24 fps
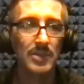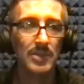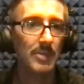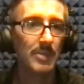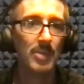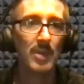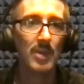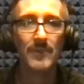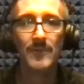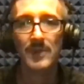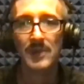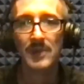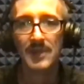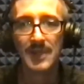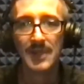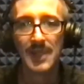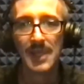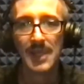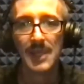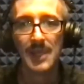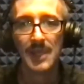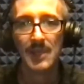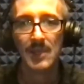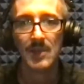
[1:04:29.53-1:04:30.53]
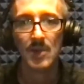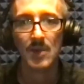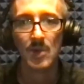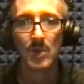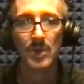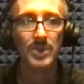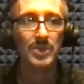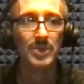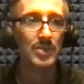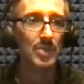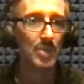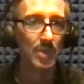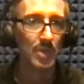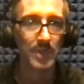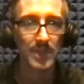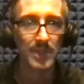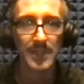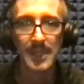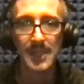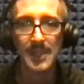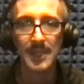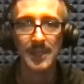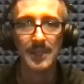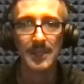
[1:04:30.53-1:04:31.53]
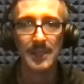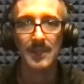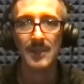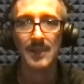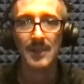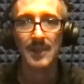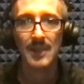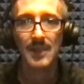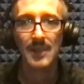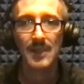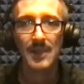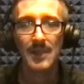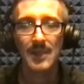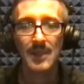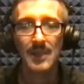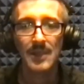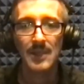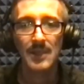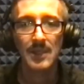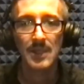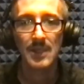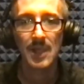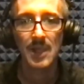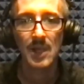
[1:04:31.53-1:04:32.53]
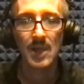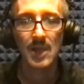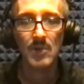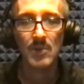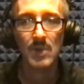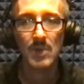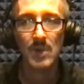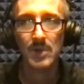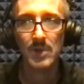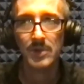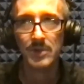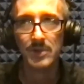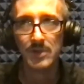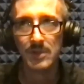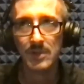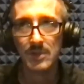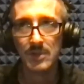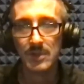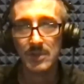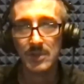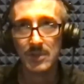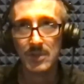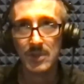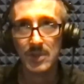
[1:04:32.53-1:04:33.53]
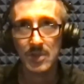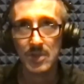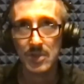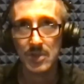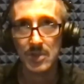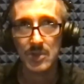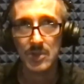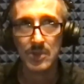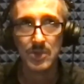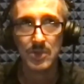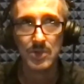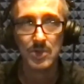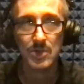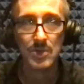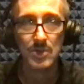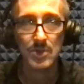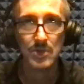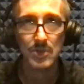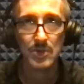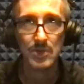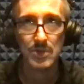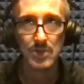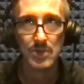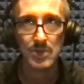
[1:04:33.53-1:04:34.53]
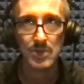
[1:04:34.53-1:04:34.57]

the perfect gig or your gig, you know. Well, you